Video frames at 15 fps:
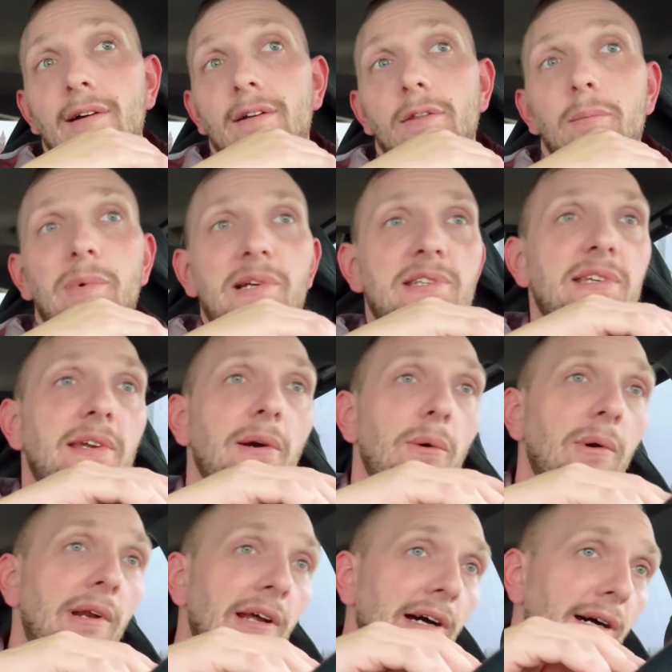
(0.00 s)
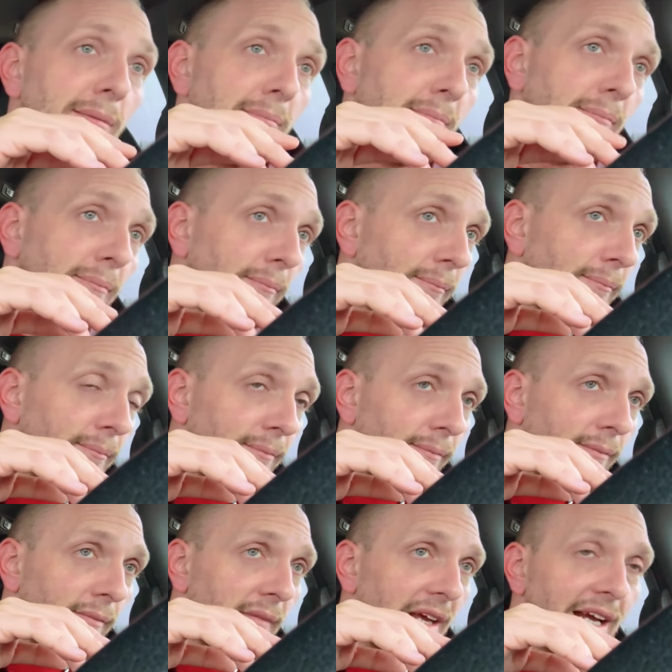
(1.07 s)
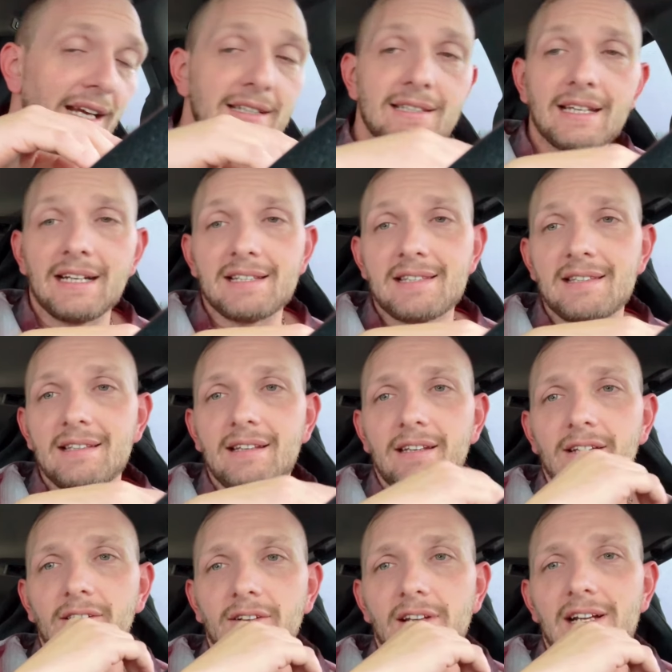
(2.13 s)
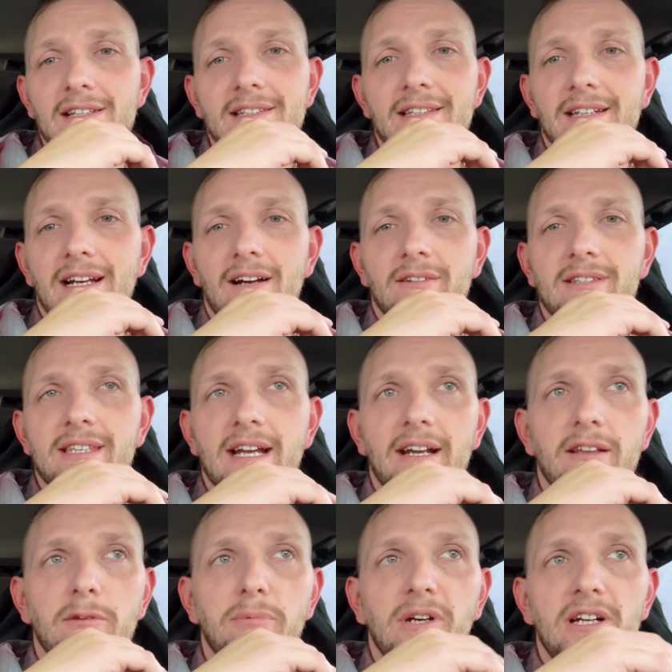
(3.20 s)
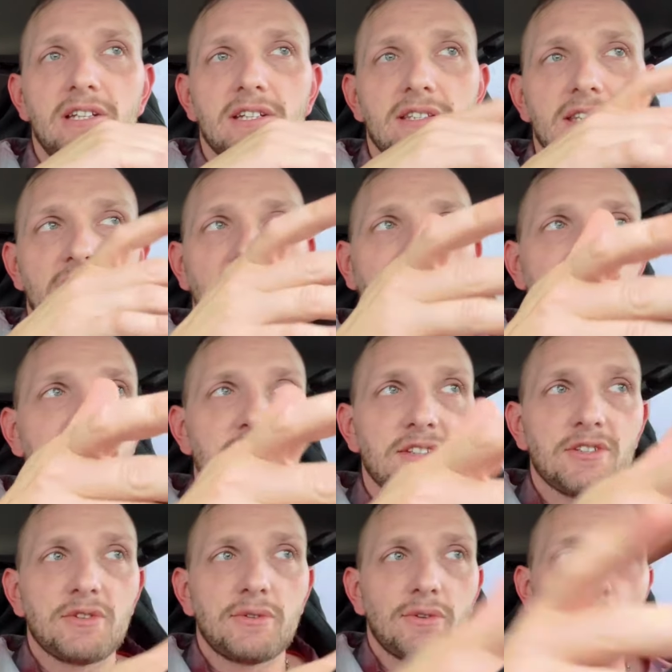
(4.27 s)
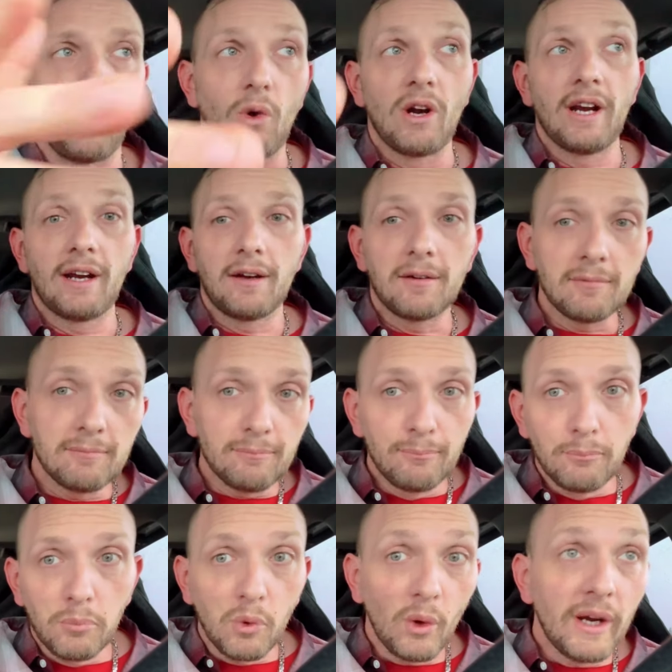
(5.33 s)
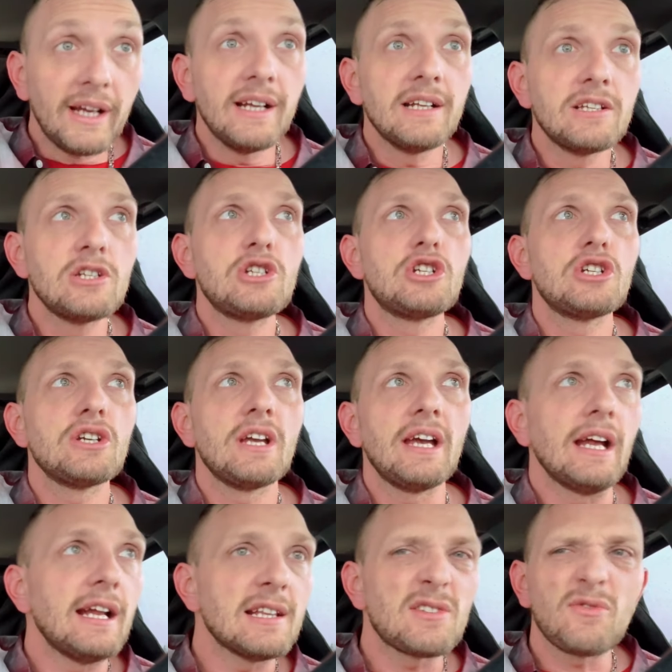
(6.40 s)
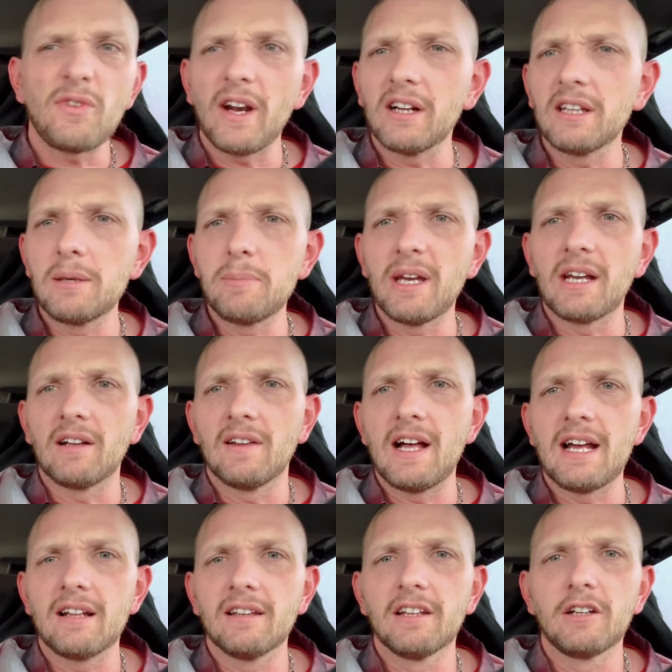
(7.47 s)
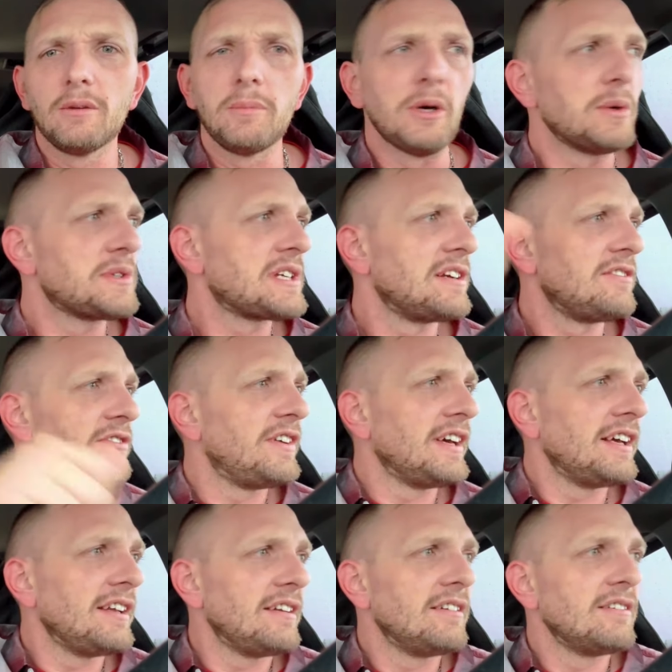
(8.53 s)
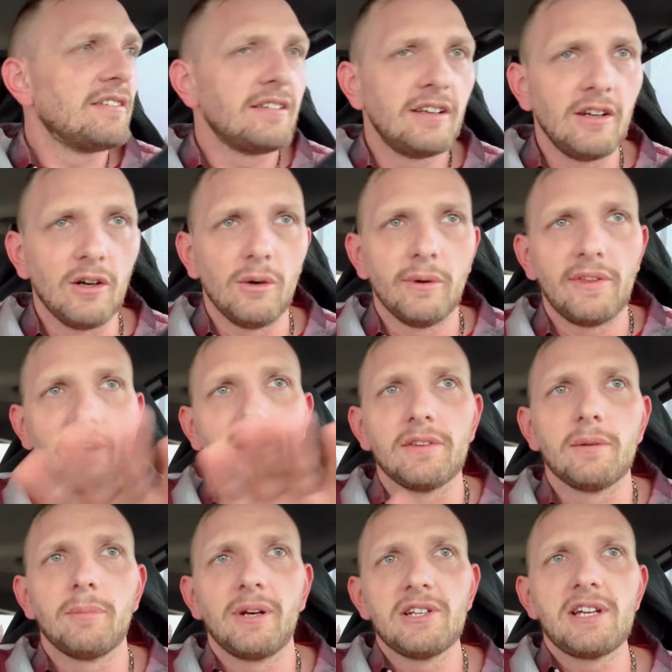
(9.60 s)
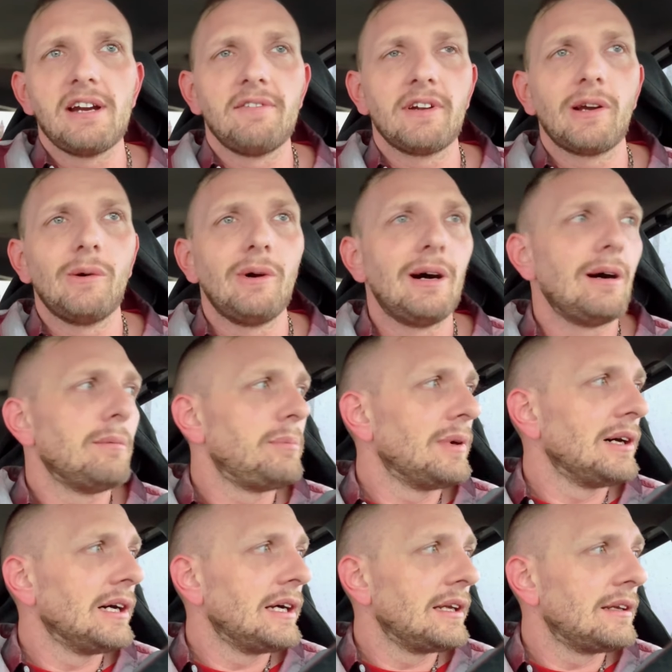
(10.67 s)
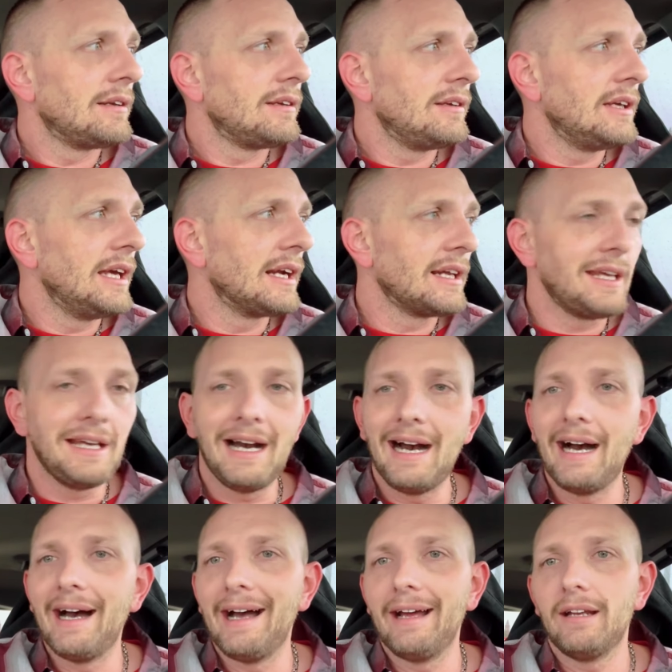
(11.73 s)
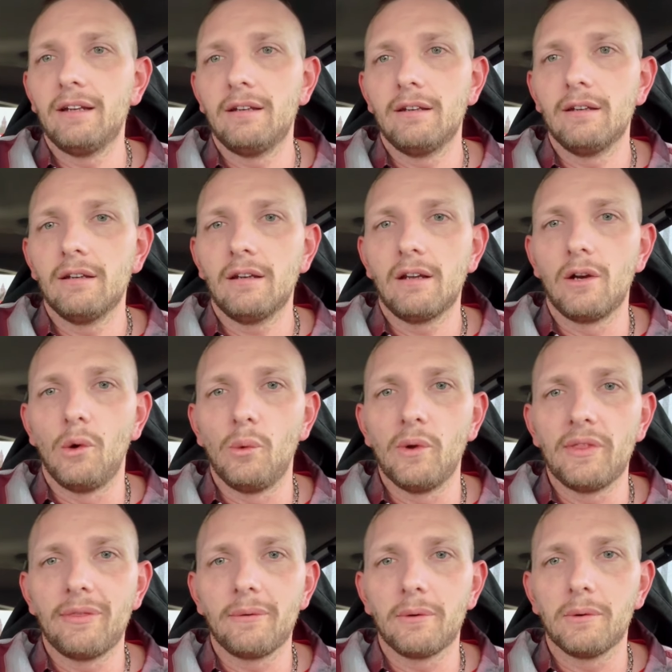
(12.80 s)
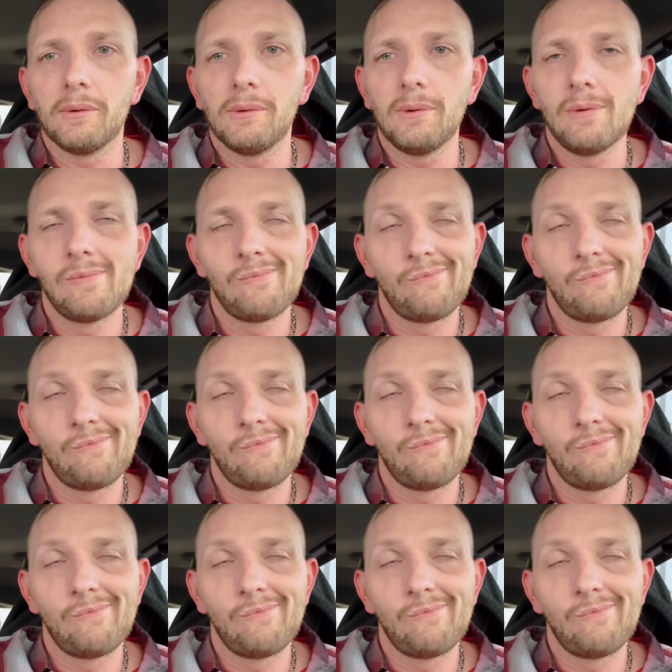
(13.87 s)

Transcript: the bridge is going up. I guess that's, you know, that's the downside of the bridge. It's a nice historic bridge, and it's fairly big. A lot of little boats can fit, you know, without the bridge having to go up, but you get a yacht going through,